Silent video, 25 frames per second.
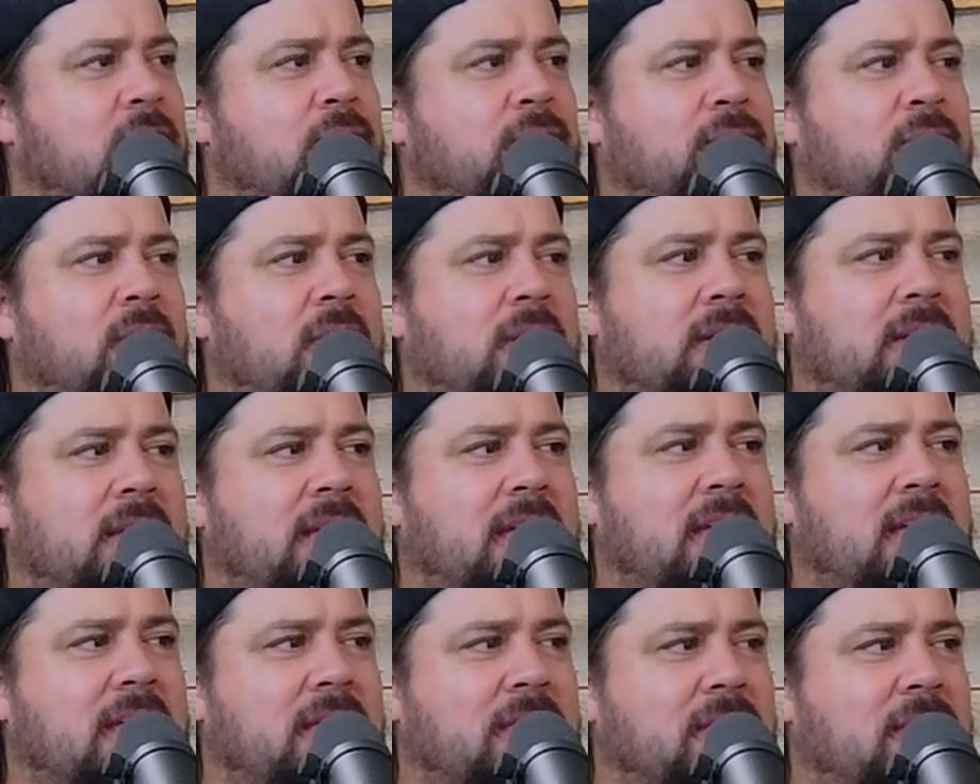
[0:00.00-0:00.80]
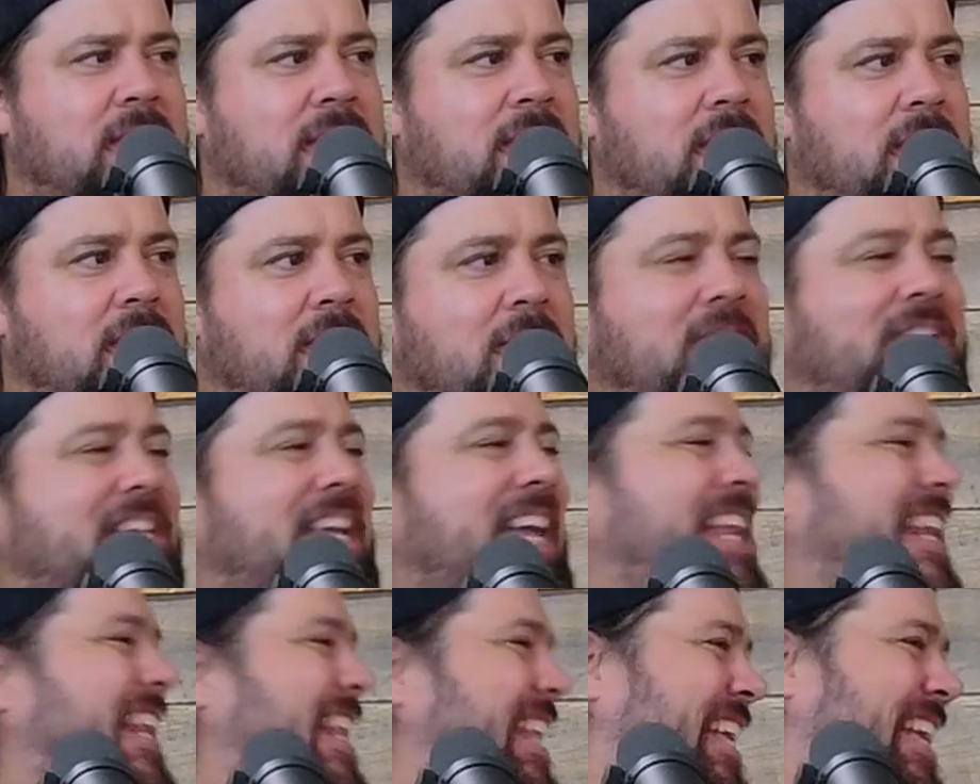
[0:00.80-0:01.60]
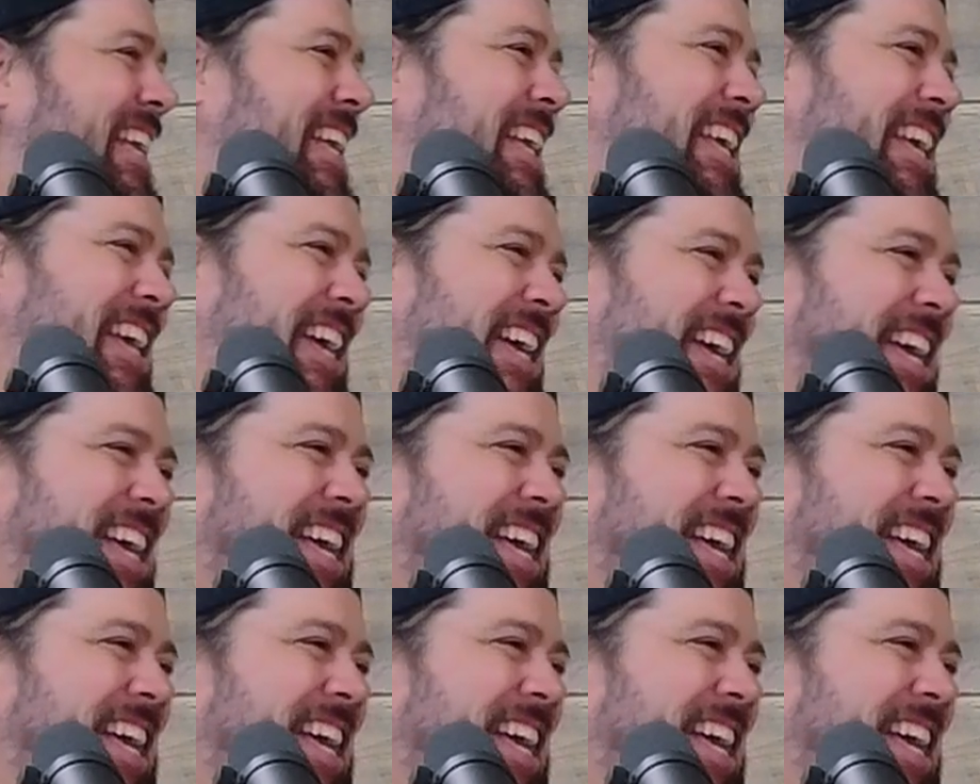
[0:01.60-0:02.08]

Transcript: Your two front teeth. Just kidding.